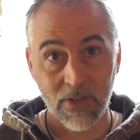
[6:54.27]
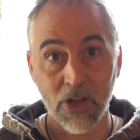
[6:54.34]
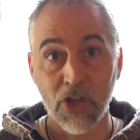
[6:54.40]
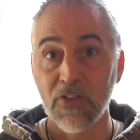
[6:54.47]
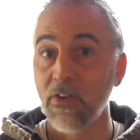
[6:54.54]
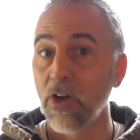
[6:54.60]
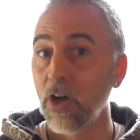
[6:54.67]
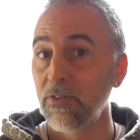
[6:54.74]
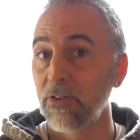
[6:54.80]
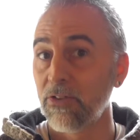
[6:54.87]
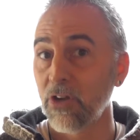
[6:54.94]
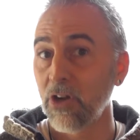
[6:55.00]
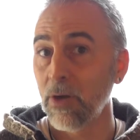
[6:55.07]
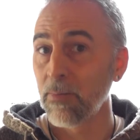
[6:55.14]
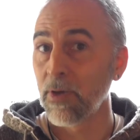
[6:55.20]
You've heard the
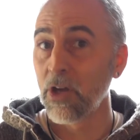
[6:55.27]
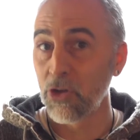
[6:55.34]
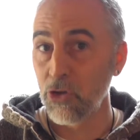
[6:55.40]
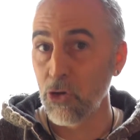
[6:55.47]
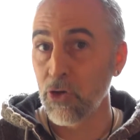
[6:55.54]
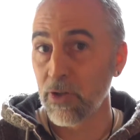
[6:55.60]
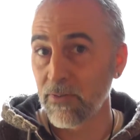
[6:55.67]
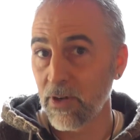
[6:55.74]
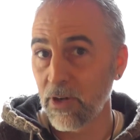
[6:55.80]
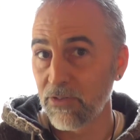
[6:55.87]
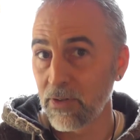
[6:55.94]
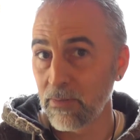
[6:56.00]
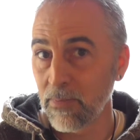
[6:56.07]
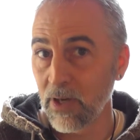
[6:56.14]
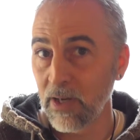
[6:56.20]
term
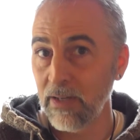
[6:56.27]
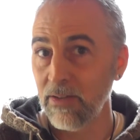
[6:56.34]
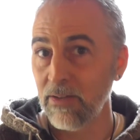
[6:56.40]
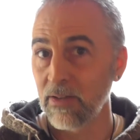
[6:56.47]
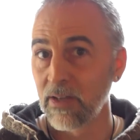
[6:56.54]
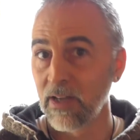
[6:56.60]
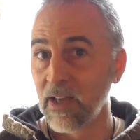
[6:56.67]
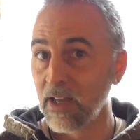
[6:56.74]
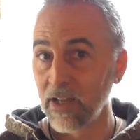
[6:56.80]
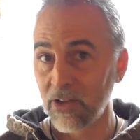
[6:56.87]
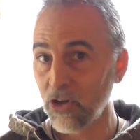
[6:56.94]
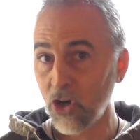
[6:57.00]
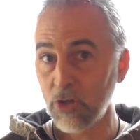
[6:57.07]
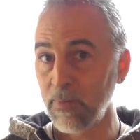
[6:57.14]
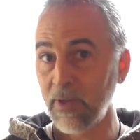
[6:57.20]
universal mind,
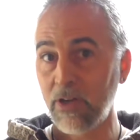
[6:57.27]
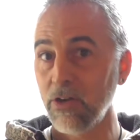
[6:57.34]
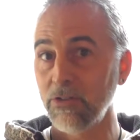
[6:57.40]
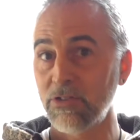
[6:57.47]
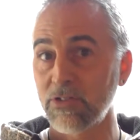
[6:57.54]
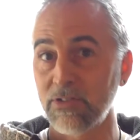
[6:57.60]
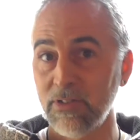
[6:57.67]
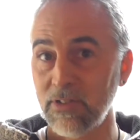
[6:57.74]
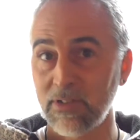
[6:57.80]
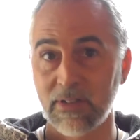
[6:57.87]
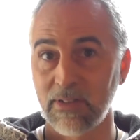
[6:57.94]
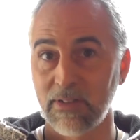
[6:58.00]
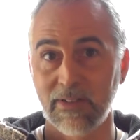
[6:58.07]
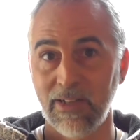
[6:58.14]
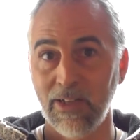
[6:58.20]
cosmic consciousness,
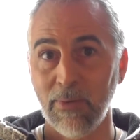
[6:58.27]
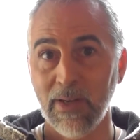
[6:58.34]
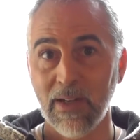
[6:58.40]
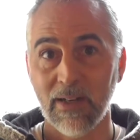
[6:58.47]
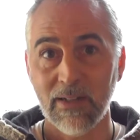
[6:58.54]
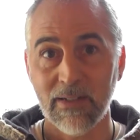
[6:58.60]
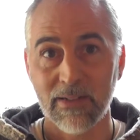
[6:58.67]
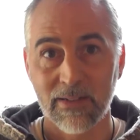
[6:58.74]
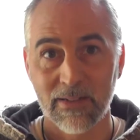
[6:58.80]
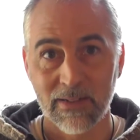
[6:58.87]
here we are